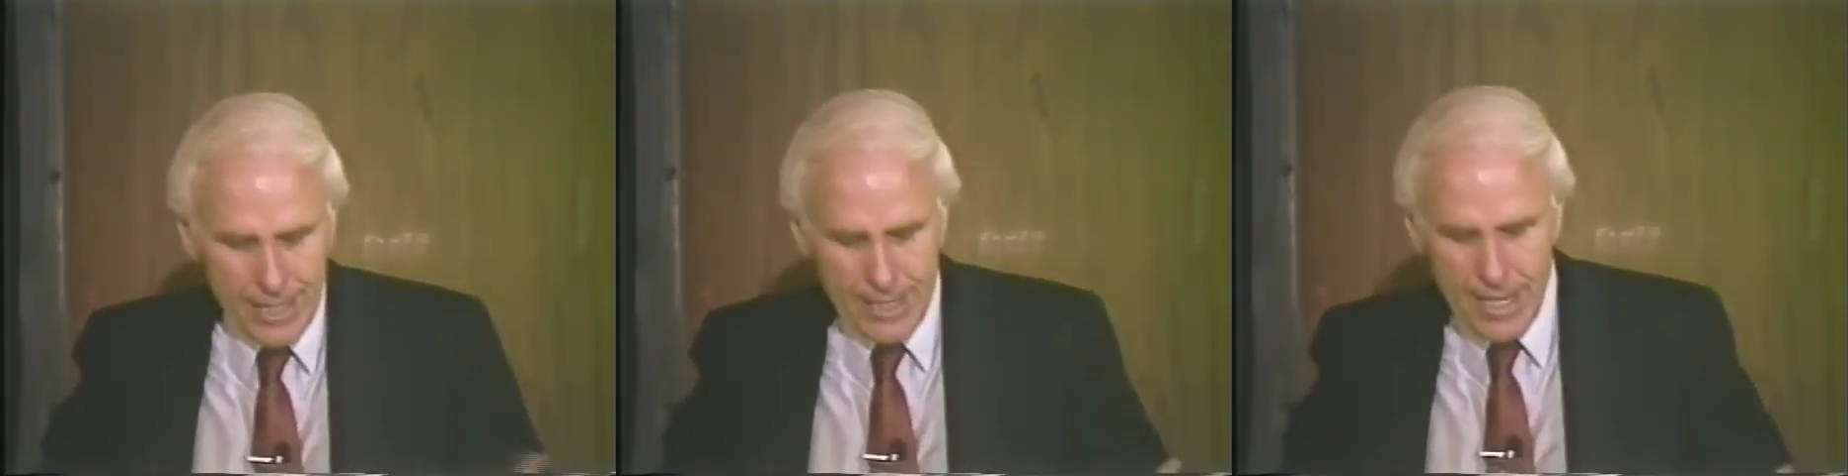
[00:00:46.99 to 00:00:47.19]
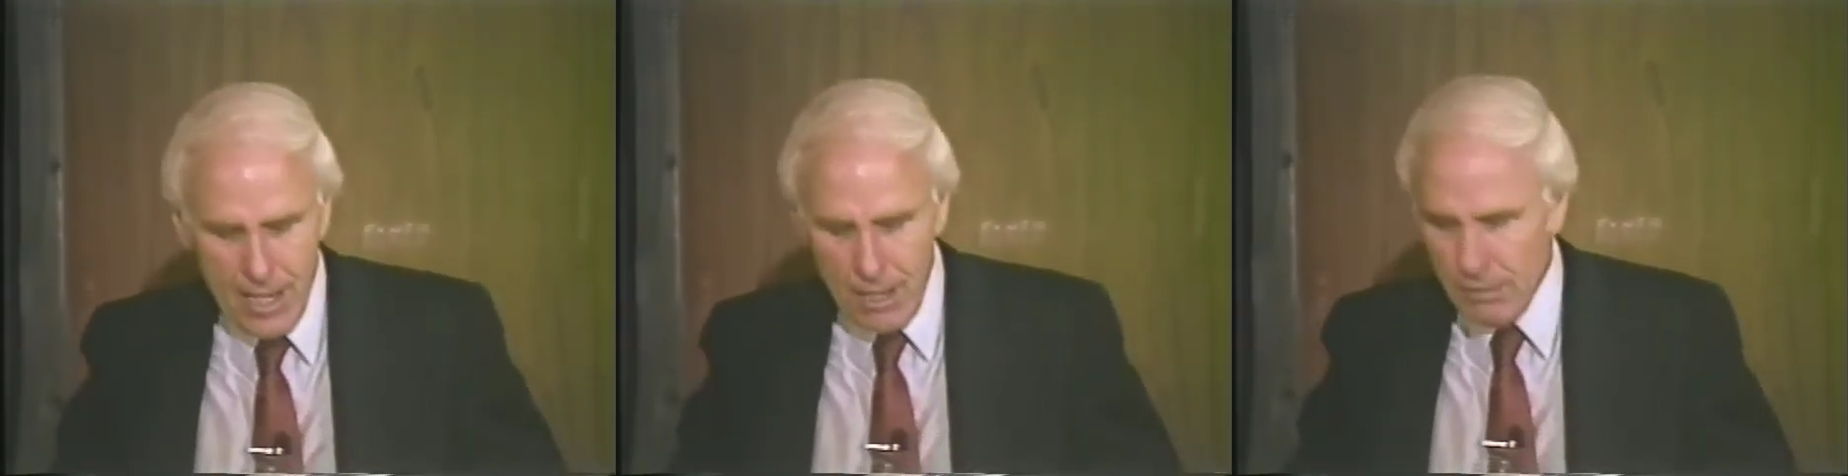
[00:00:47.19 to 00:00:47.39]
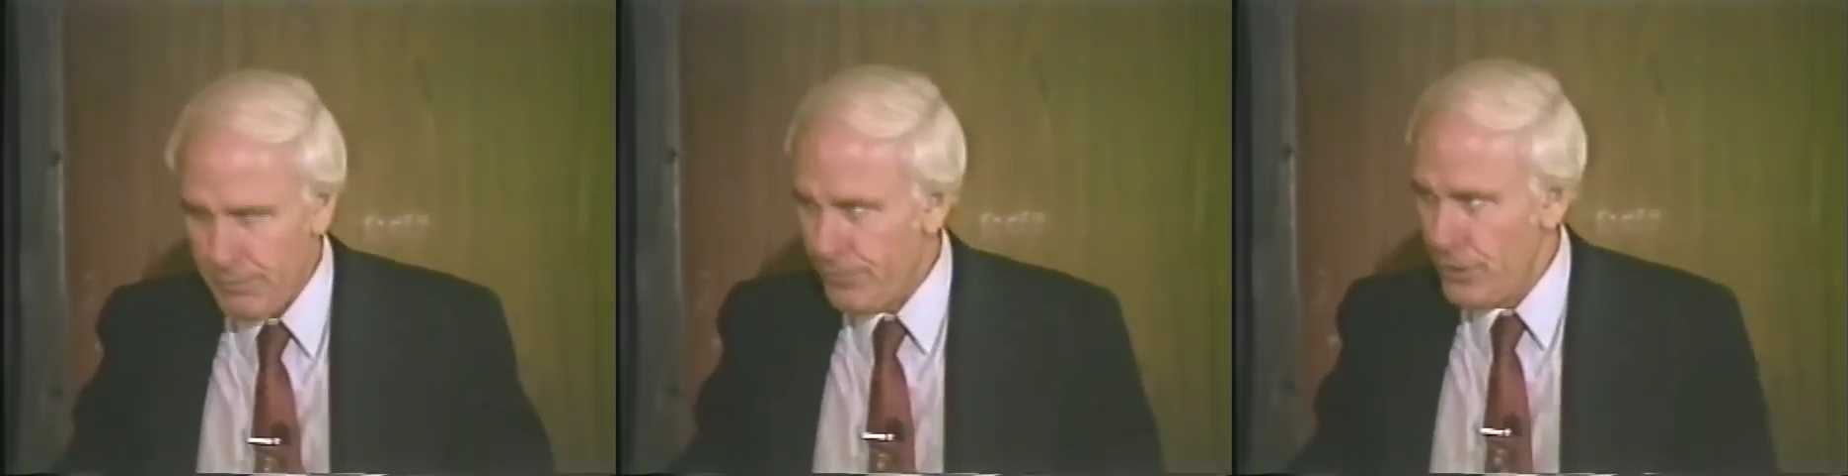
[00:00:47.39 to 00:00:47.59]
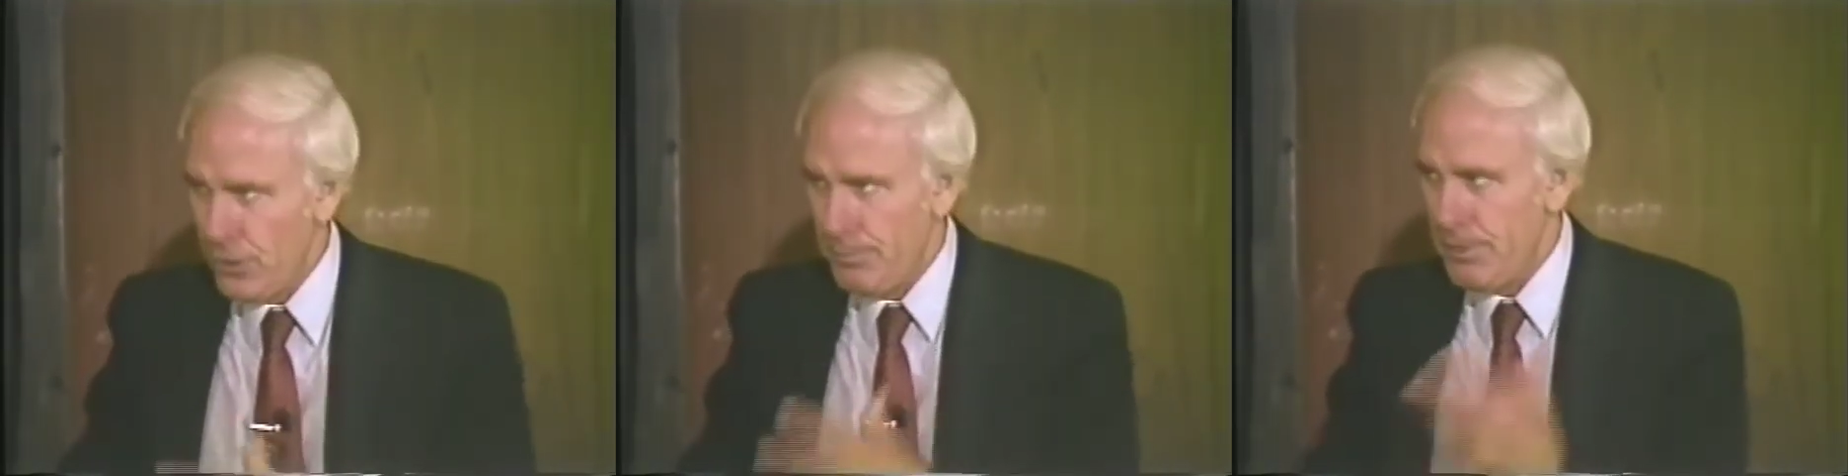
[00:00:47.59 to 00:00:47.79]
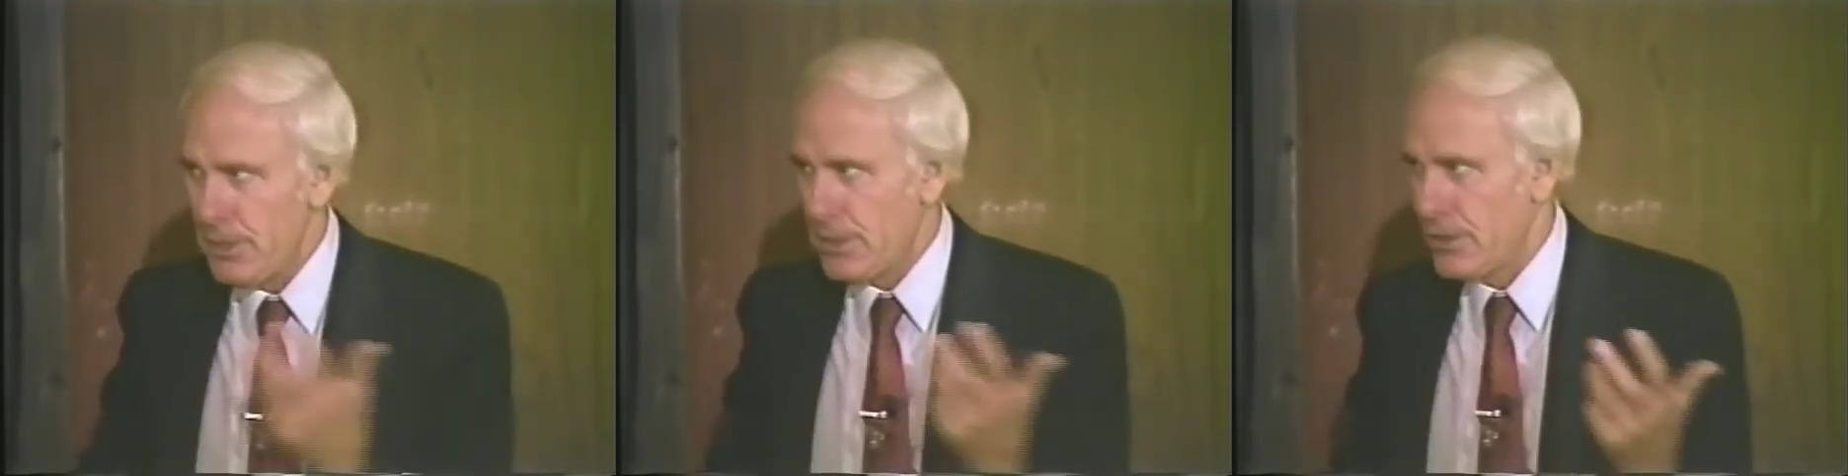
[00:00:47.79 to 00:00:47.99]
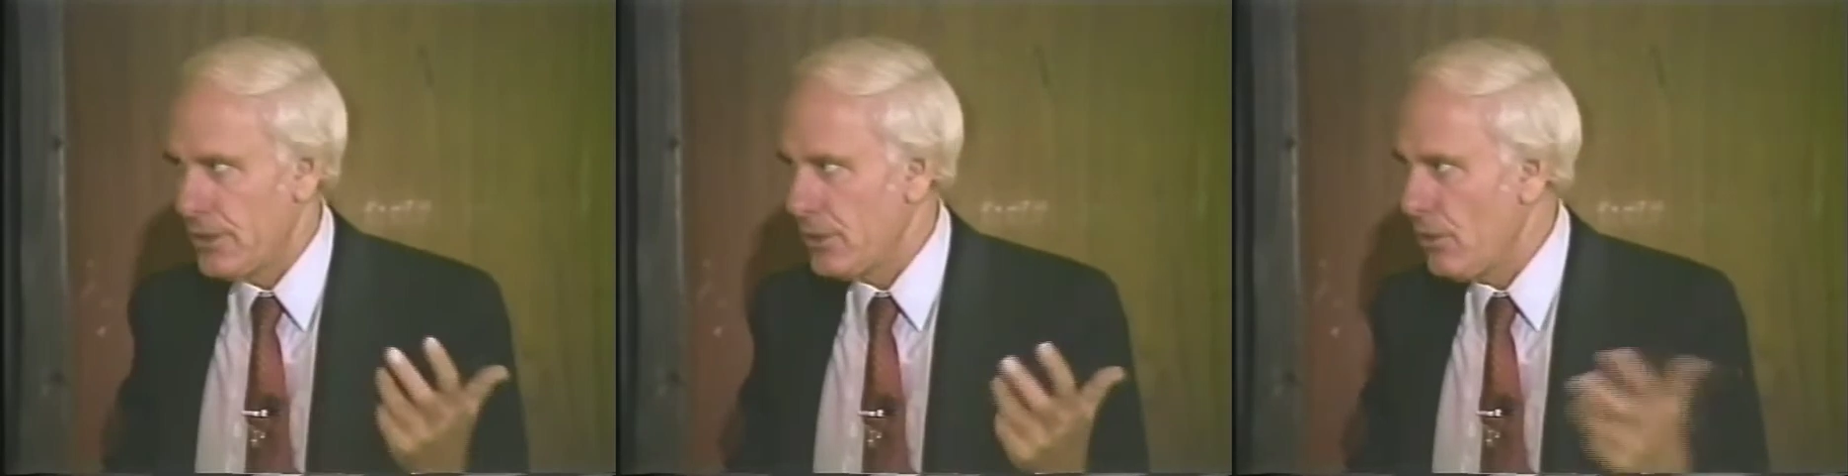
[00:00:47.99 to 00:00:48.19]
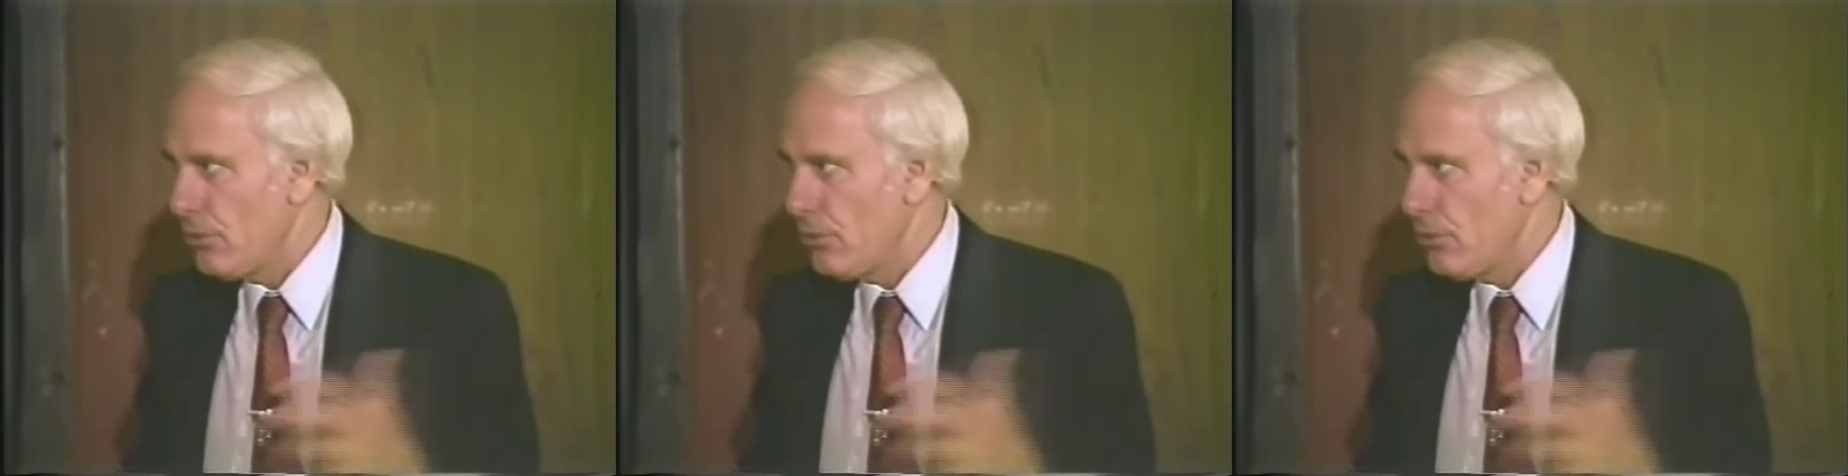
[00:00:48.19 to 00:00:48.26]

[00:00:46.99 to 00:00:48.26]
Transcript: it out for your business.